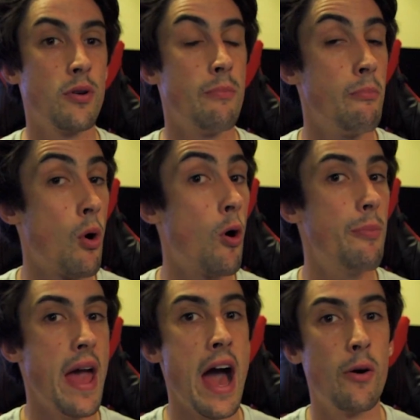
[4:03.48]
put more
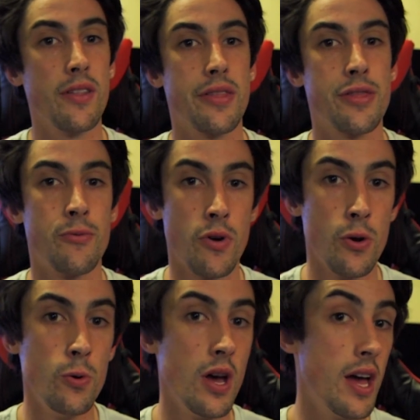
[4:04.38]
power
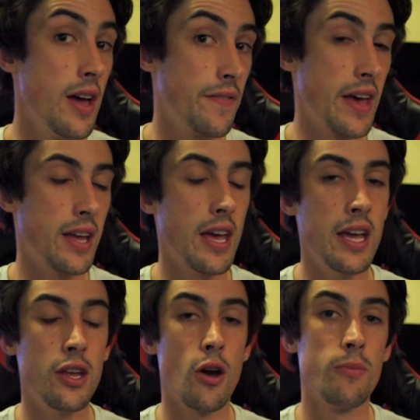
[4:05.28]
through the
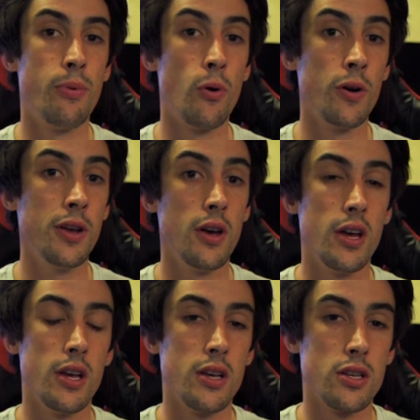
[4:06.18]
Akitio board.
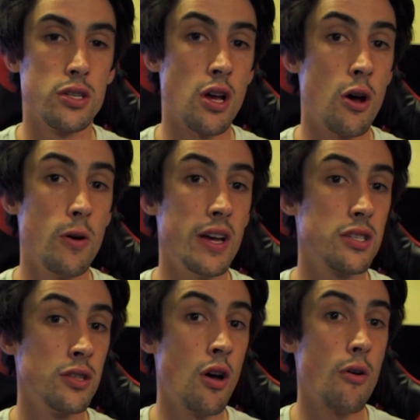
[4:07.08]
So
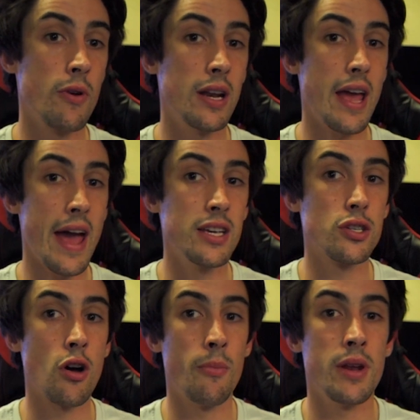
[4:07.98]
it's not really as
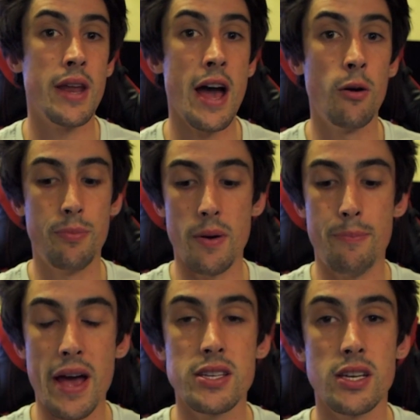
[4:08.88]
common now, but
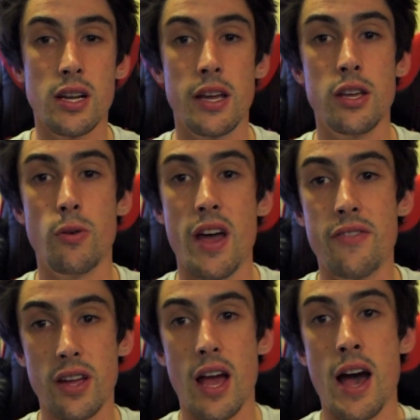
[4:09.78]
basically you'll have
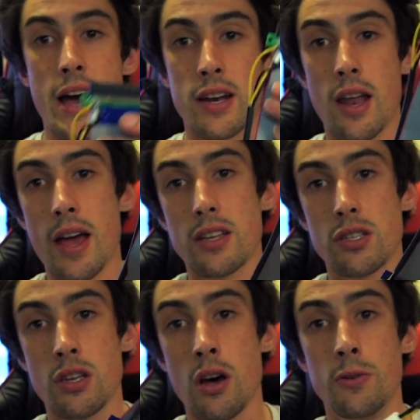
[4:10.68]
a card like
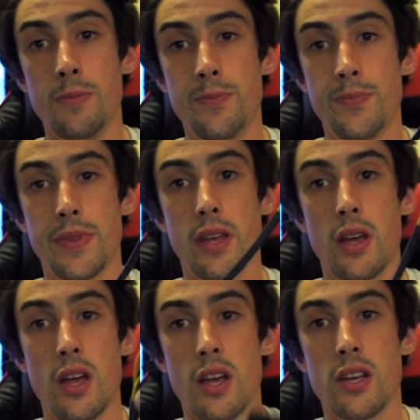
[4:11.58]
so.
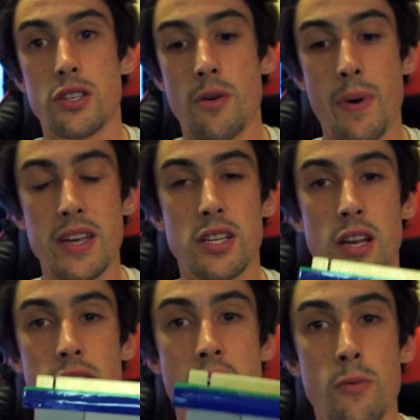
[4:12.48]
So
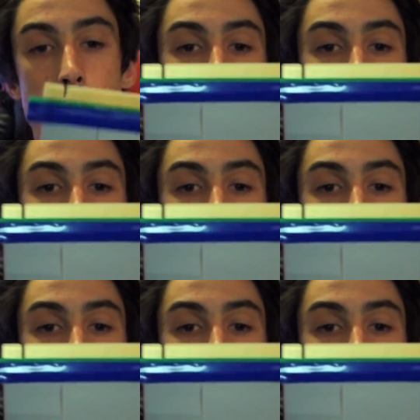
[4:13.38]
basically that will